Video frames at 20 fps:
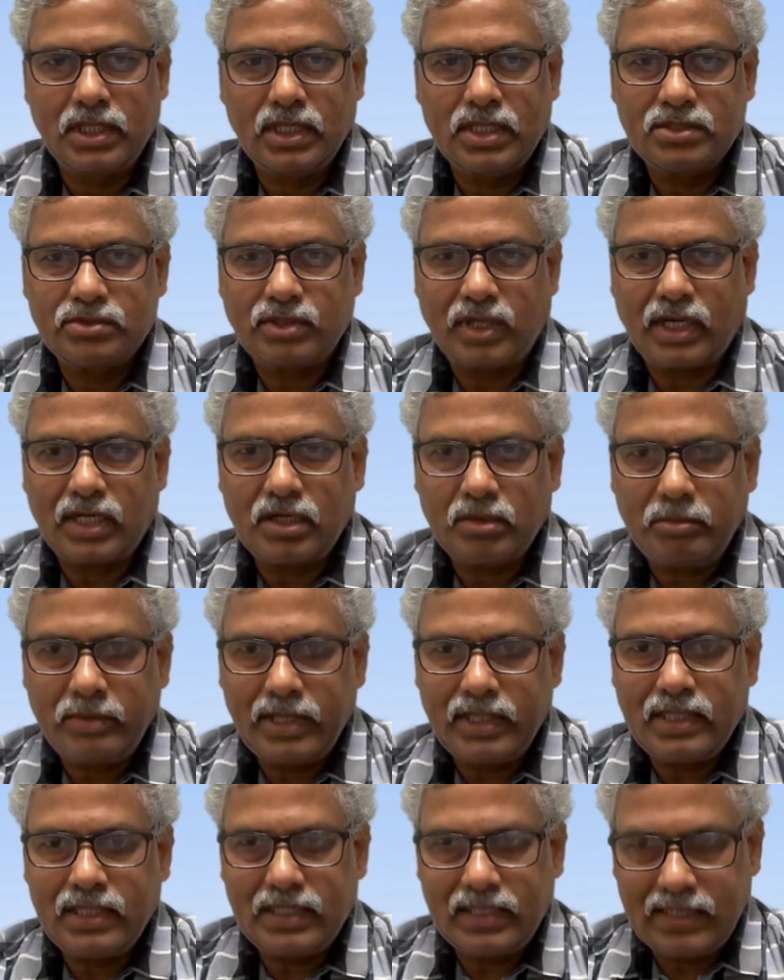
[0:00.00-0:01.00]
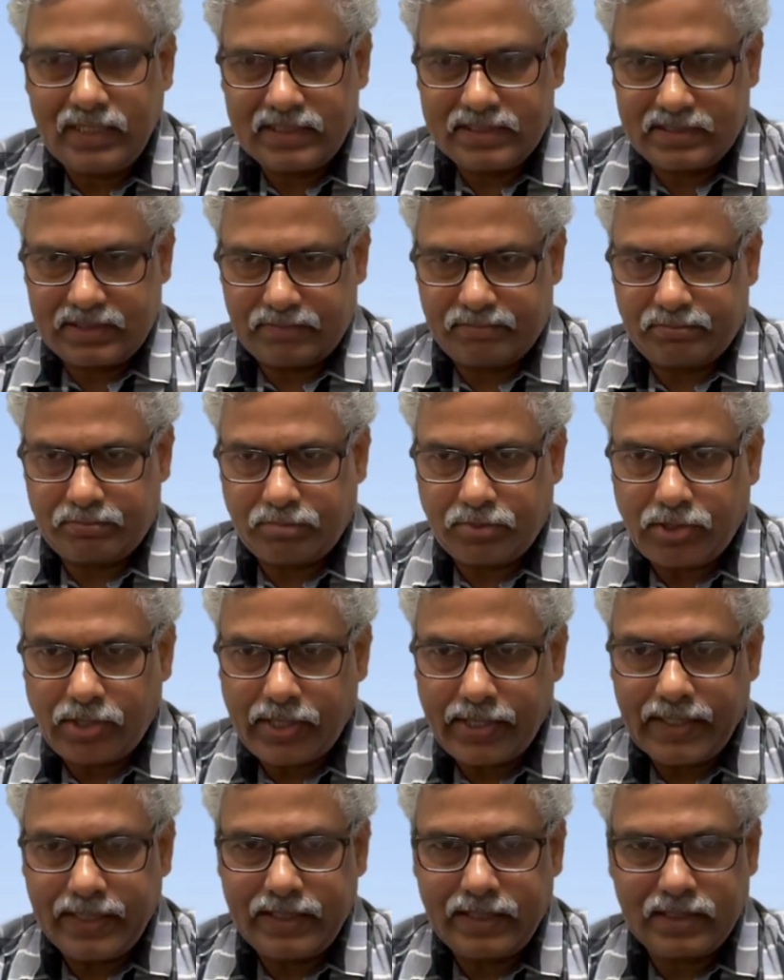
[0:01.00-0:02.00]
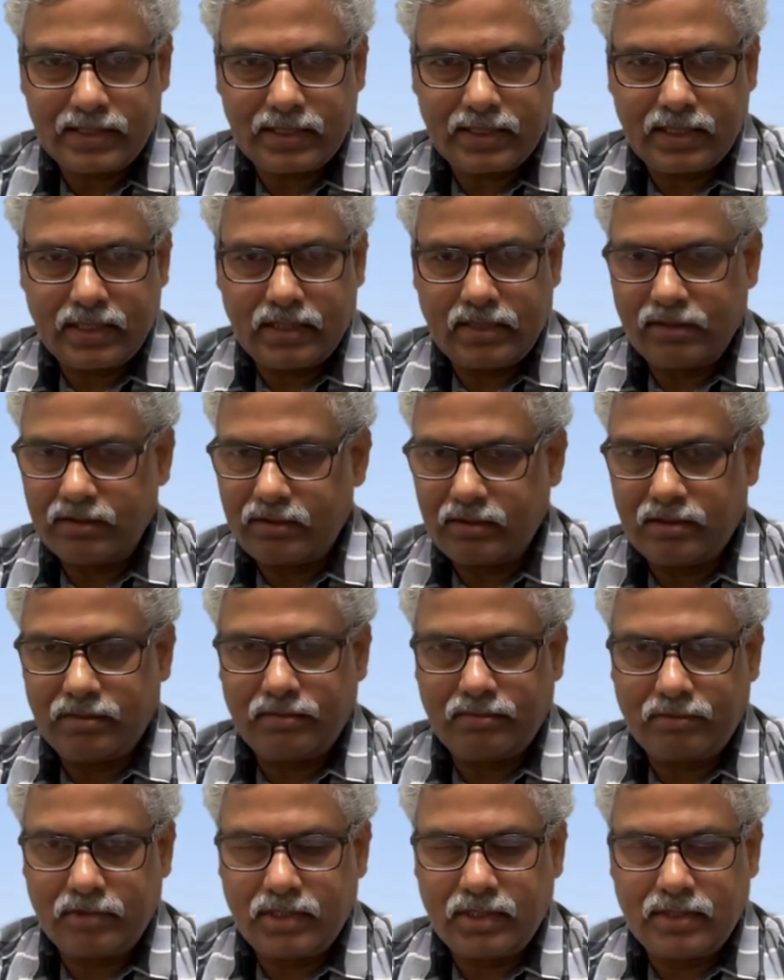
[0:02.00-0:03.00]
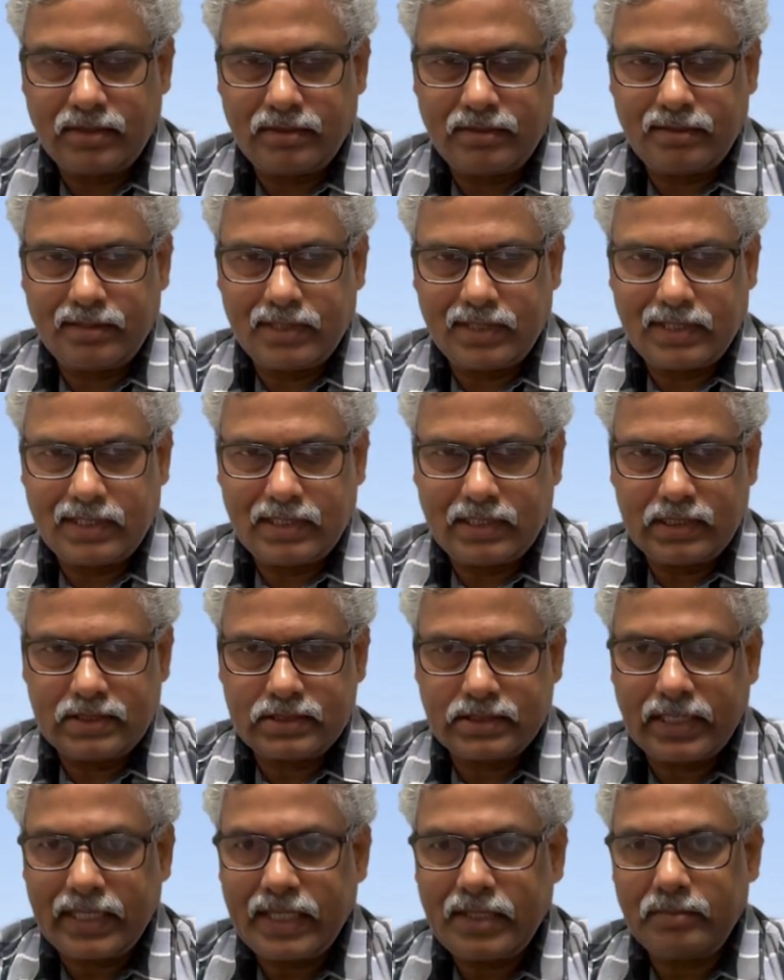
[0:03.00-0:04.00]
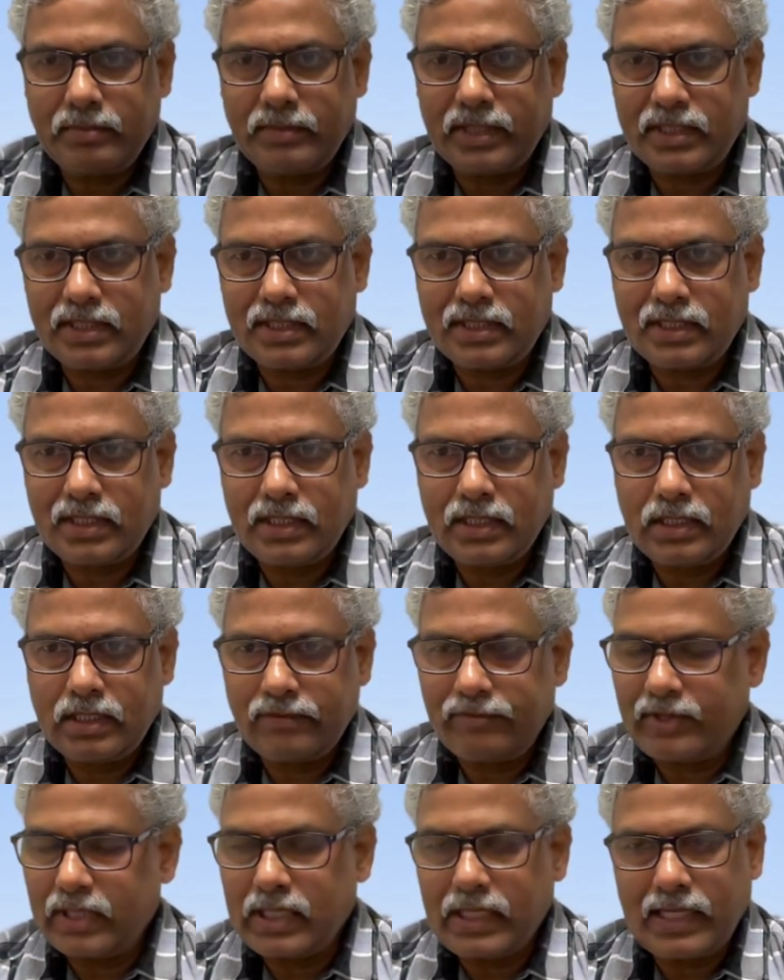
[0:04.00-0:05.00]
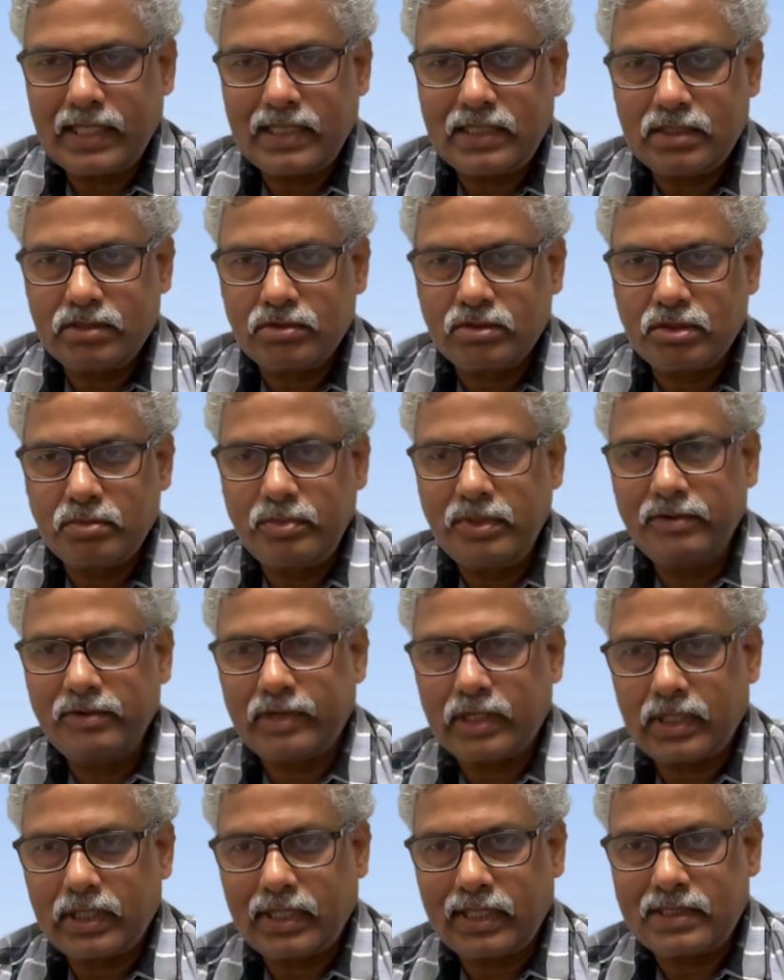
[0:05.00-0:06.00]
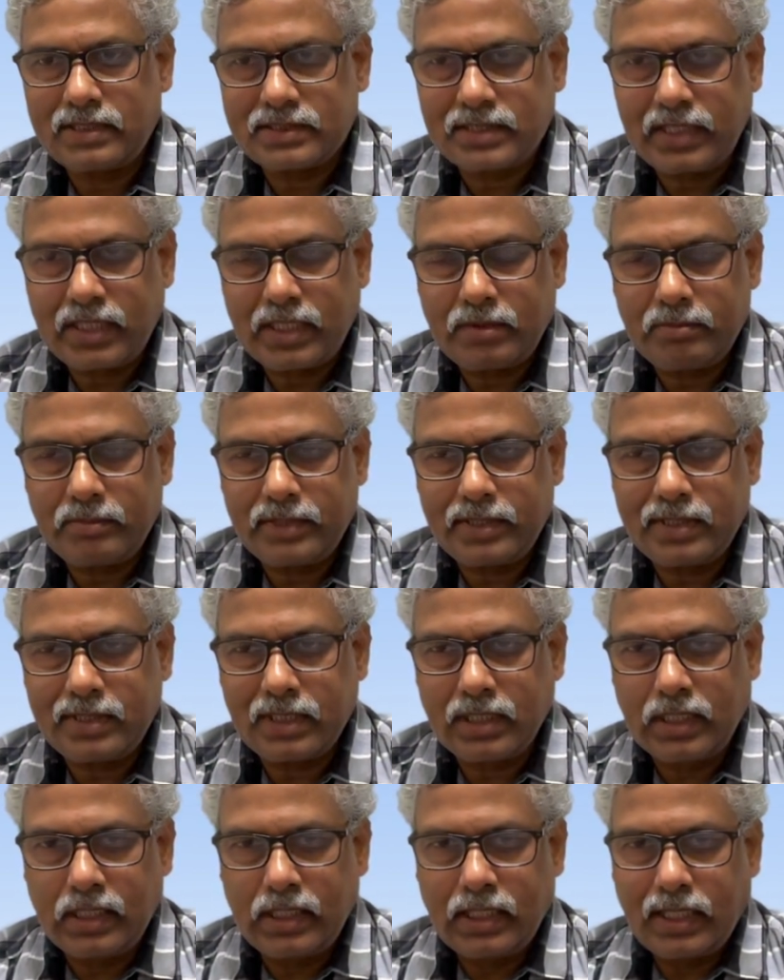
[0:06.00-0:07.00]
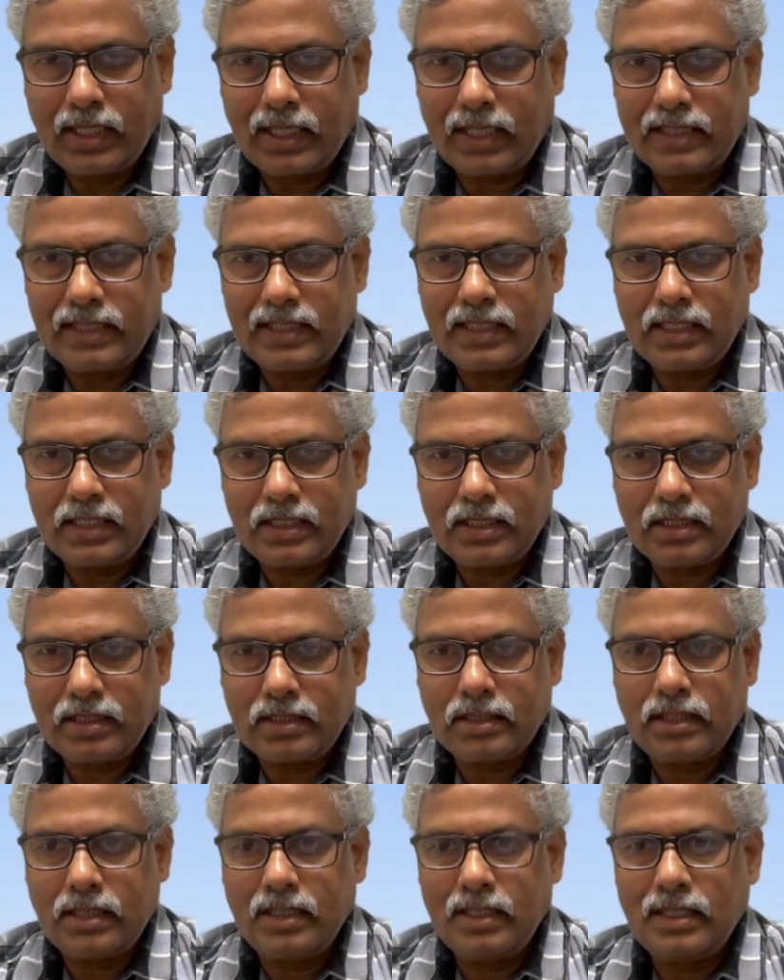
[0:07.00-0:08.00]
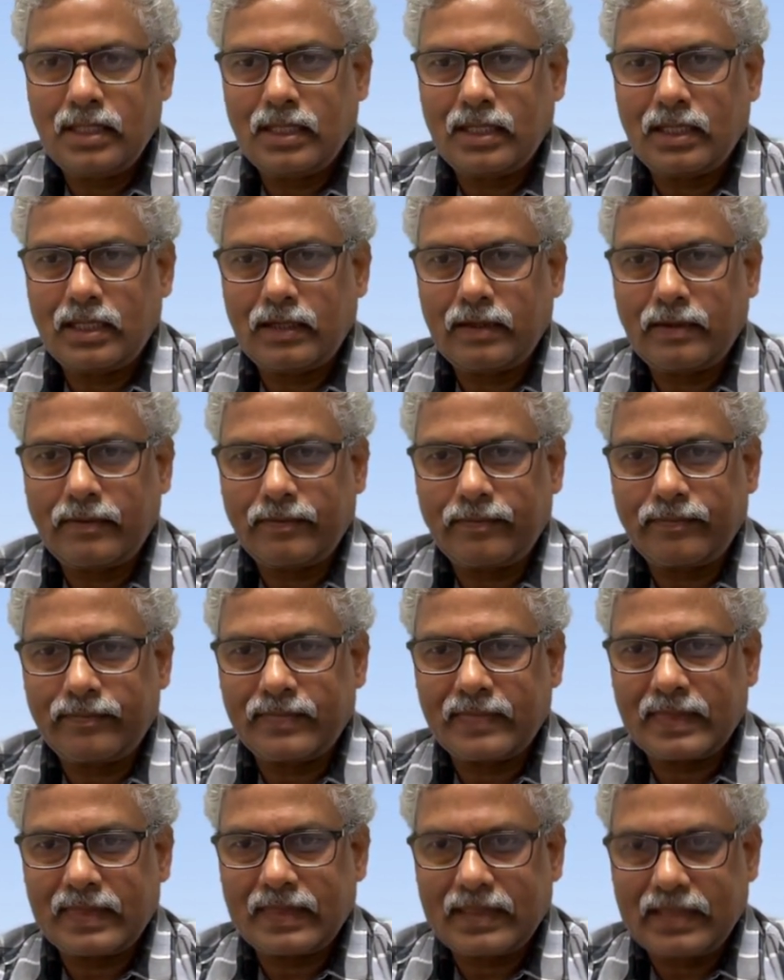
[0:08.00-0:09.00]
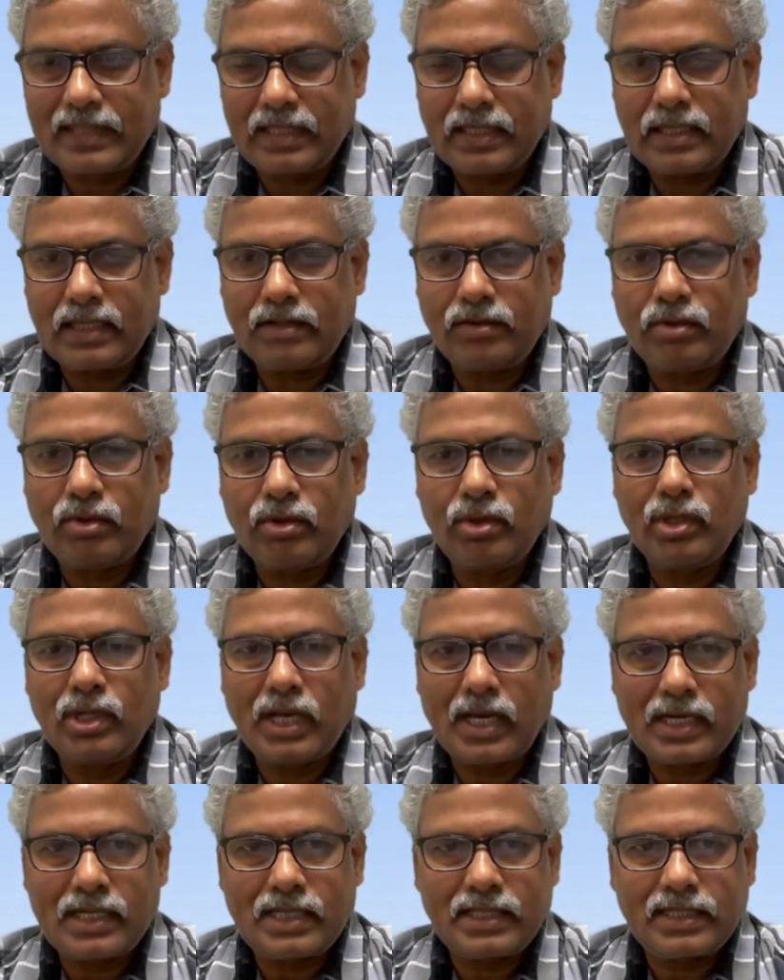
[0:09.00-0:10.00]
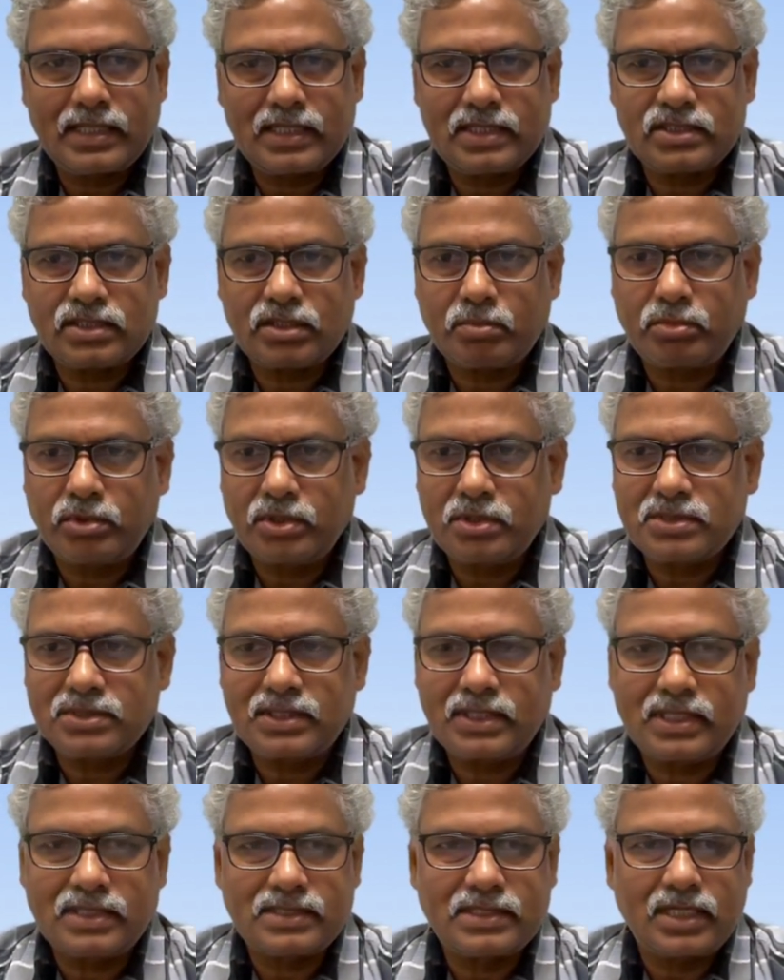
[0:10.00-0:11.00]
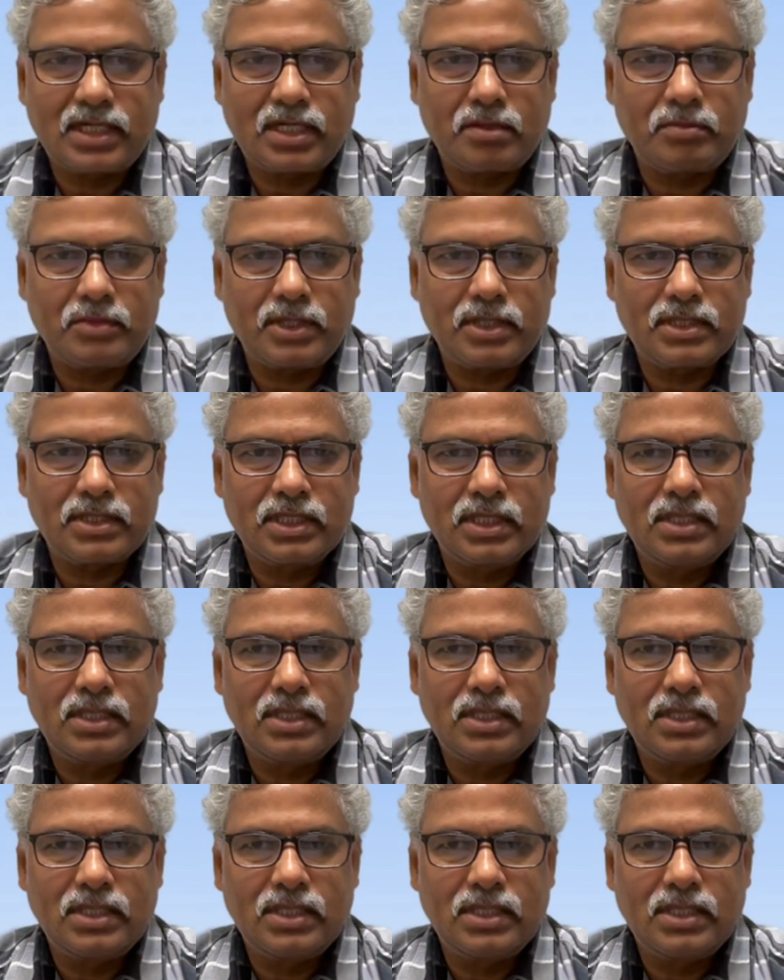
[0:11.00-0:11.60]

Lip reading: So ultimately it's a point, a statement, one line, it could be one line statement, and then the whole article supports that statement.